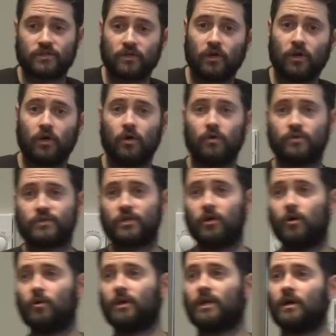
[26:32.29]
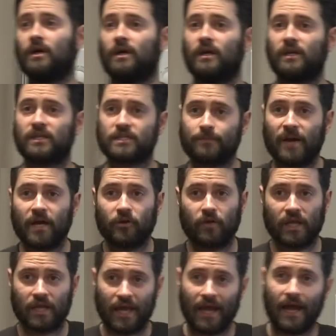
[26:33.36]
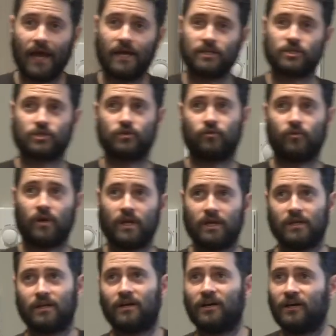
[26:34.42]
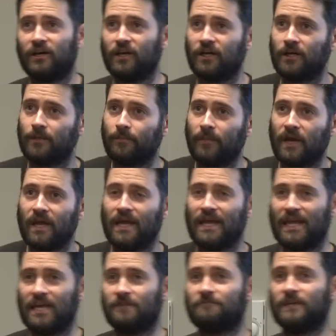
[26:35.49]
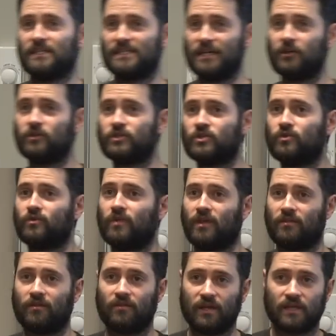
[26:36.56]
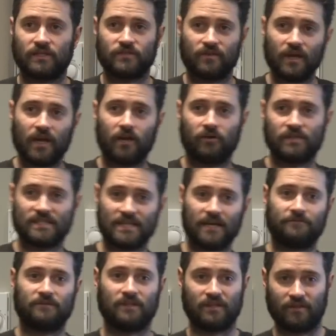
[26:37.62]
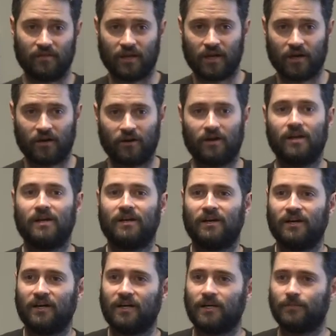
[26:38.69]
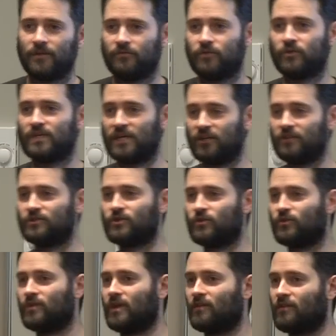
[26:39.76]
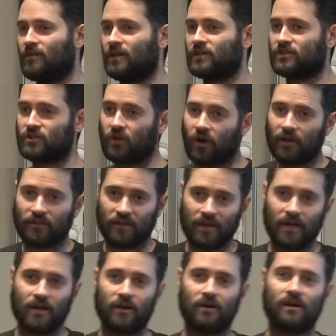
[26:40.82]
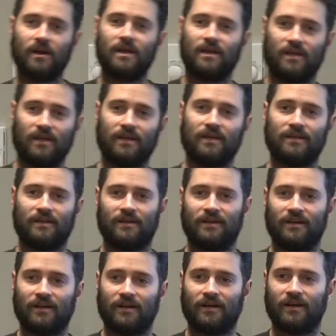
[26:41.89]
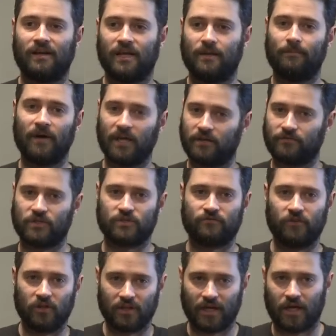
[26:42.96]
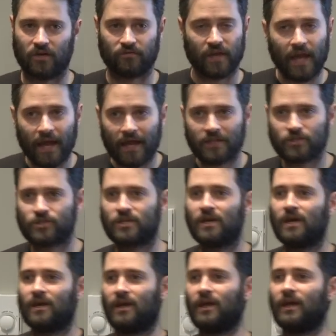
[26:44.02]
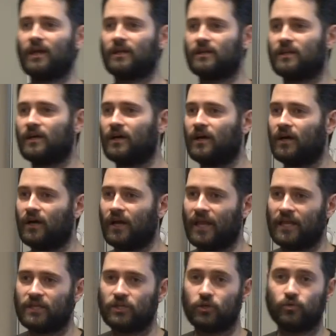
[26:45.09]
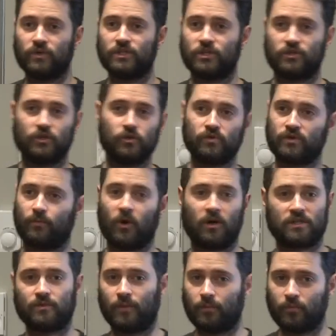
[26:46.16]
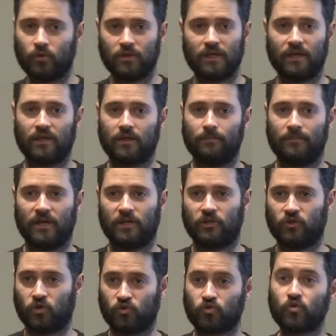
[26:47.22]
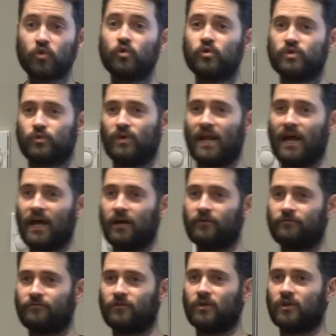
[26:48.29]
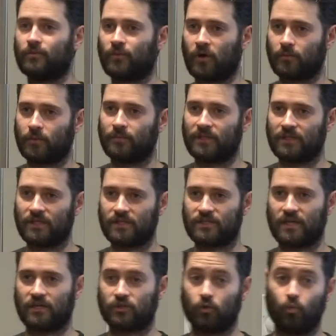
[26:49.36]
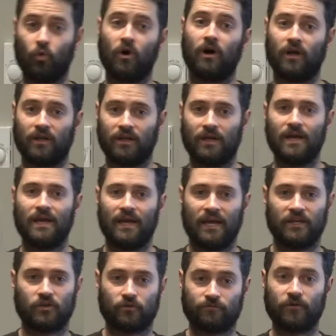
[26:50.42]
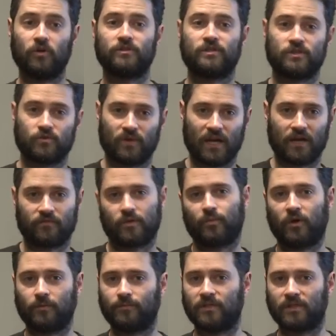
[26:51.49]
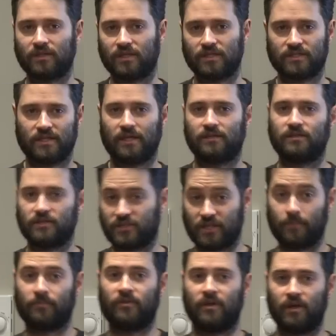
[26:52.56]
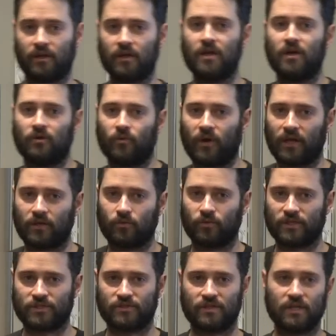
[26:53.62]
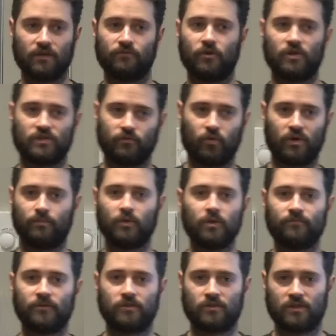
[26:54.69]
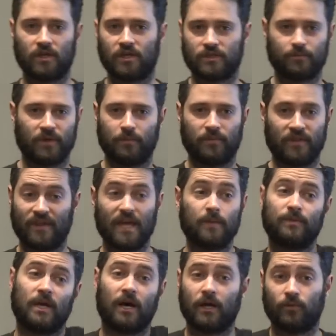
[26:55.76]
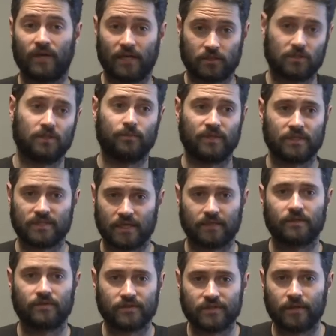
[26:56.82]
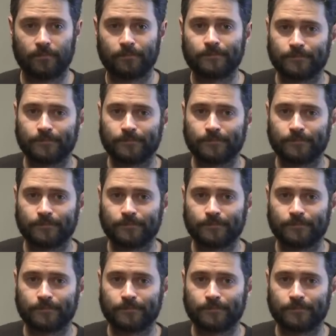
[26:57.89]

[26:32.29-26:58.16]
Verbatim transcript: So, so an, uh, an expiring cache, right, um, if it tells you that the thing is there, it's definitely there. Um, if you tells you that the thing is not there, it, uh, it might have just fallen out of cache. And, uh, and you would just use approximate Boolean, but your trues would have the probability set to 1, and your falses would have the probability set to something, right, which is the inverse of what a Bloom filter does, but, but the API would actually be exactly the same.